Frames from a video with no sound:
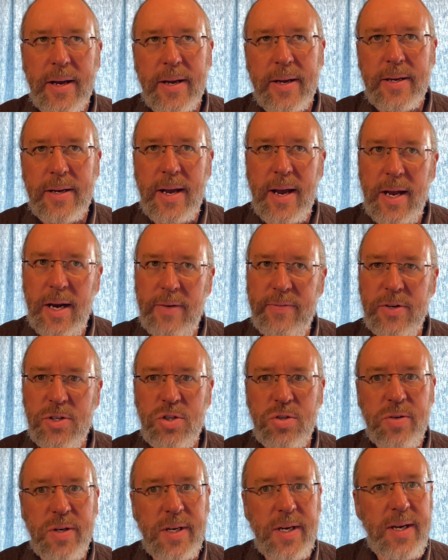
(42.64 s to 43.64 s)
kind of a
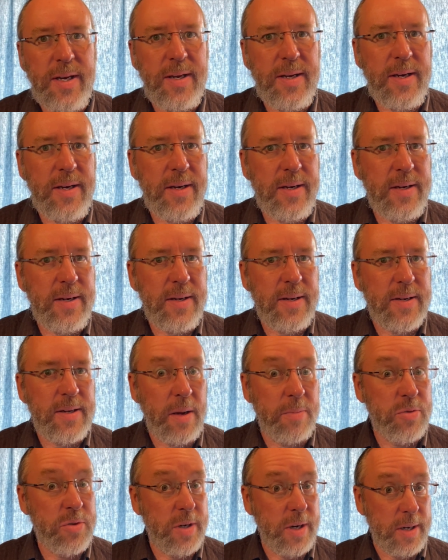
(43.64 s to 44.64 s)
tricky
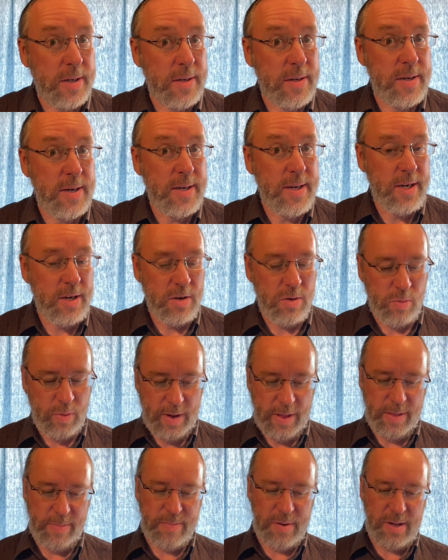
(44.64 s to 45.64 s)
subject to deal
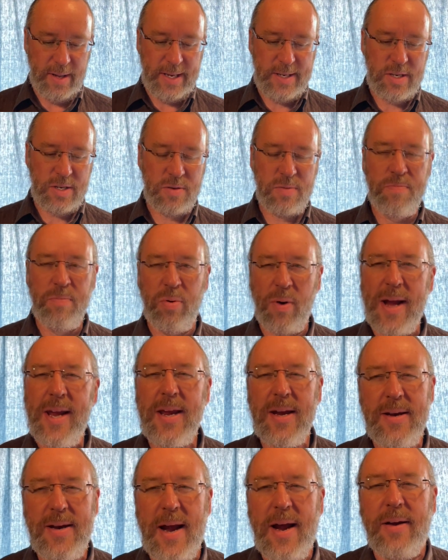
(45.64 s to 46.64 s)
with, but let's break
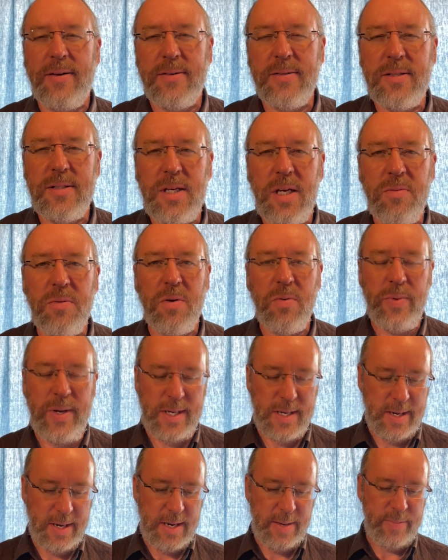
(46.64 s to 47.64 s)
it down and see what we
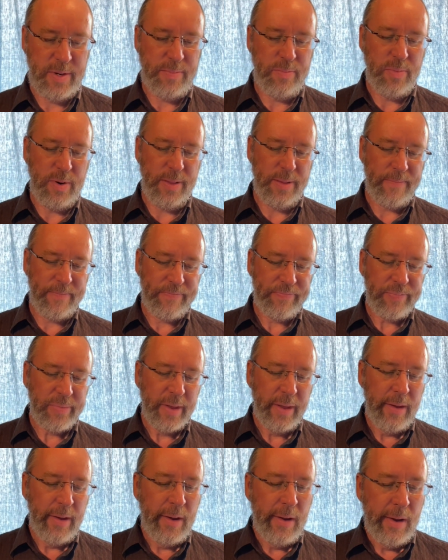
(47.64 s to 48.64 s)
can come up with.
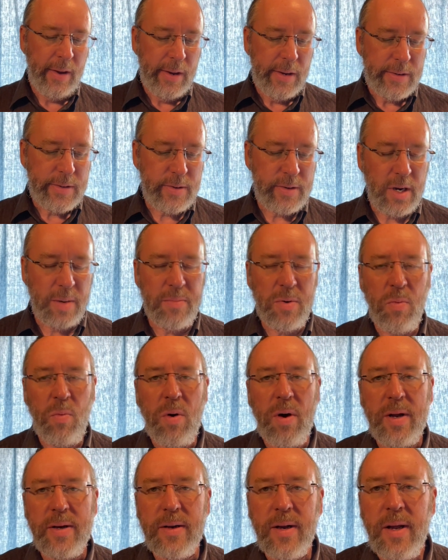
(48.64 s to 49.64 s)
So number
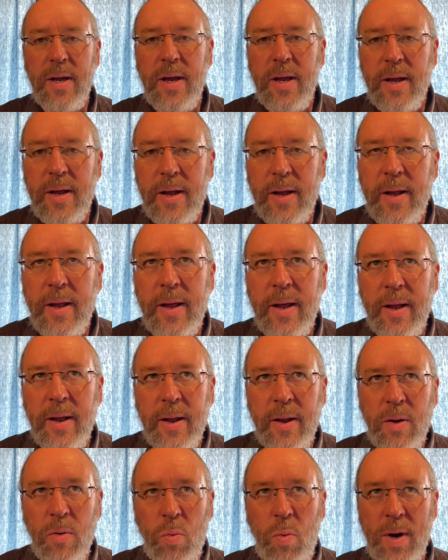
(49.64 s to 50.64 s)
one
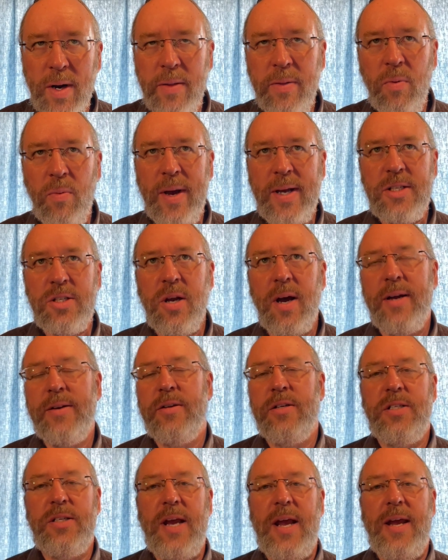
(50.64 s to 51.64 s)
of the ways you
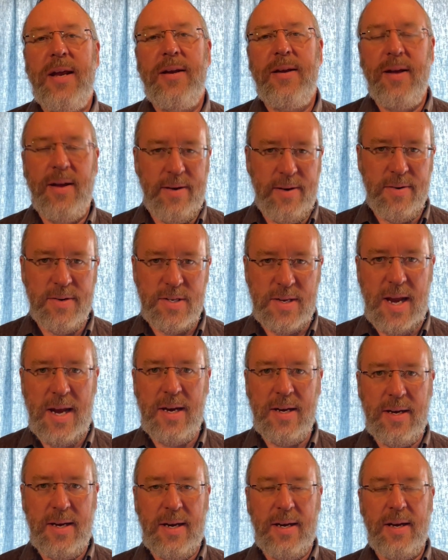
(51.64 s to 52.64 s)
understand
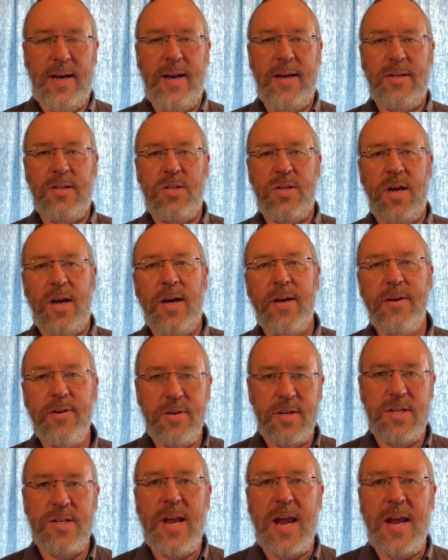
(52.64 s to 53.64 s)
understanding is to
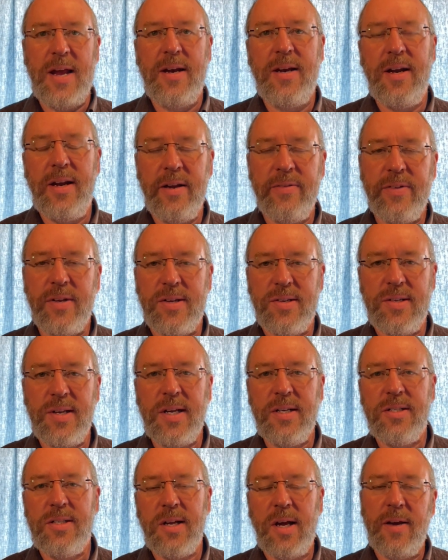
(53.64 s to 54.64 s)
understand in the
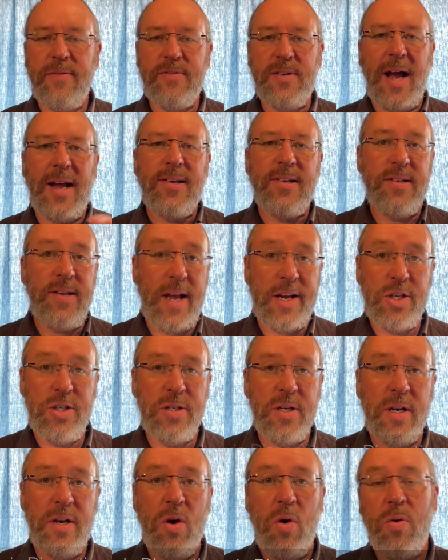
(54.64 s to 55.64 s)
sense of
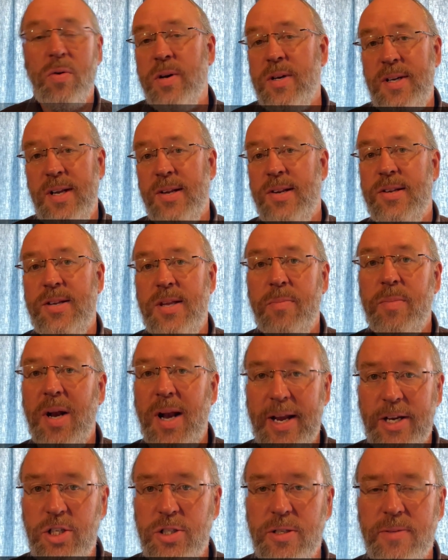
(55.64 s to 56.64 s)
dissection or
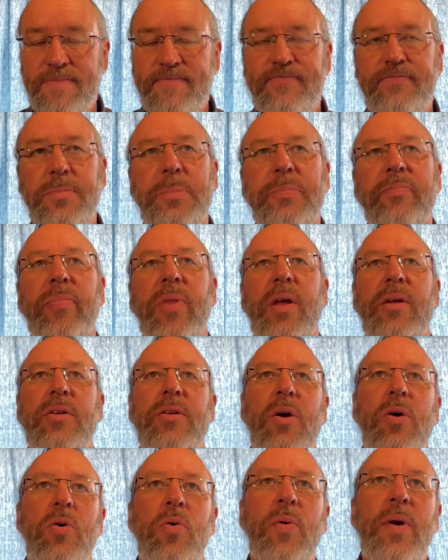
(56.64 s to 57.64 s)
dissimulation.
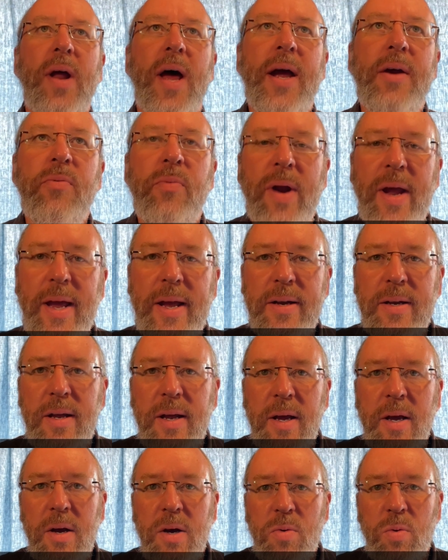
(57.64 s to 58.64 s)
So when I read
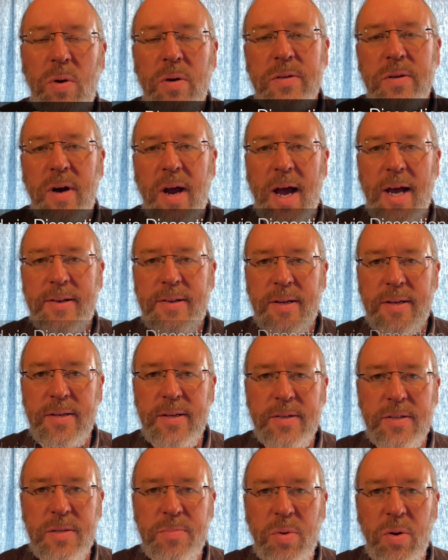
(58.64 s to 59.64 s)
Walter
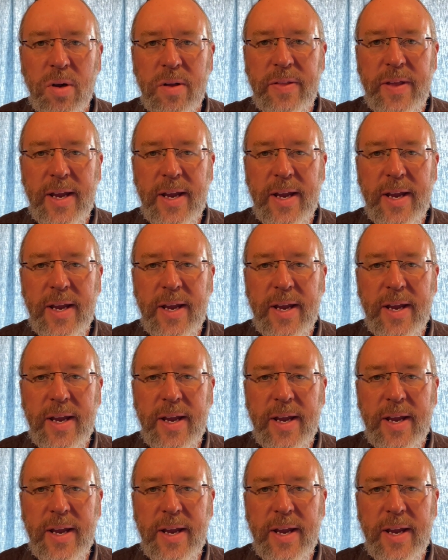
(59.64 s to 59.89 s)
Isaacson's book, The